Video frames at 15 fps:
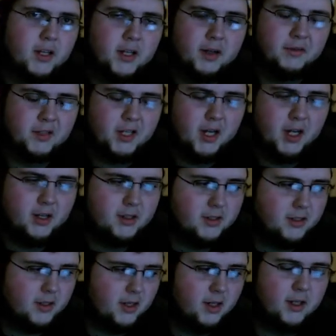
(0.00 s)
He didn't have a
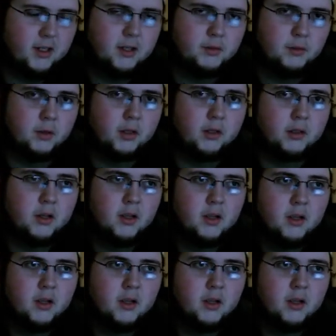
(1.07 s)
chance, and he won.